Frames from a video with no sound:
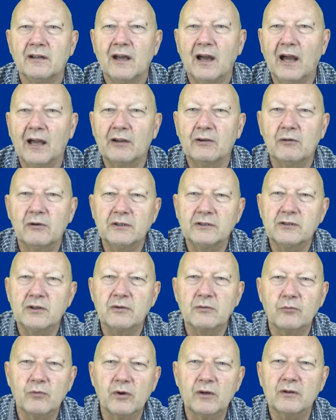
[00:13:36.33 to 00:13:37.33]
I go into
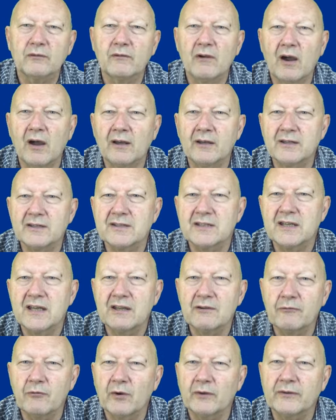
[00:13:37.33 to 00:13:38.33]
the Word of God and see
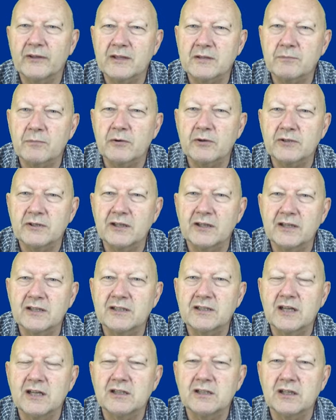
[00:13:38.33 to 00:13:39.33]
if what this person is
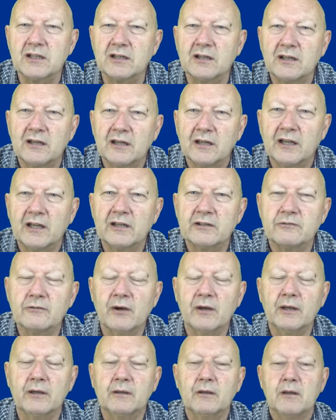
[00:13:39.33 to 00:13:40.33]
teaching is
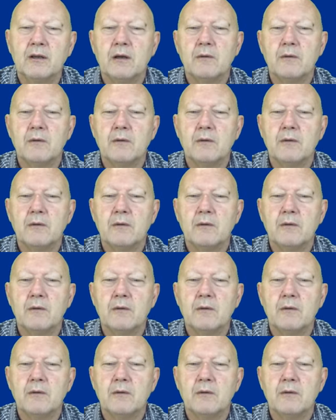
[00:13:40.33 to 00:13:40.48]
right.